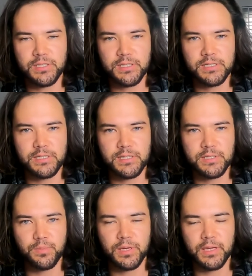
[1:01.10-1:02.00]
is
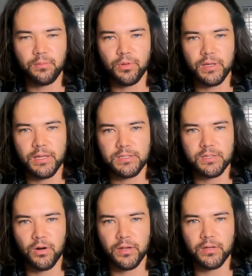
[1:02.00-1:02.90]
being able to hit a
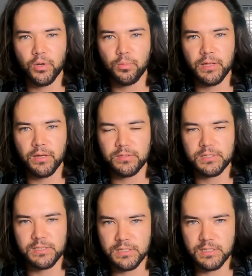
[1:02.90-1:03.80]
target nobody else
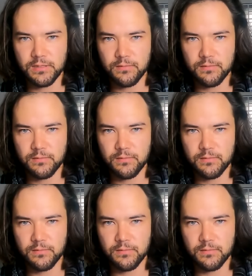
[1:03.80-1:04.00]
can see.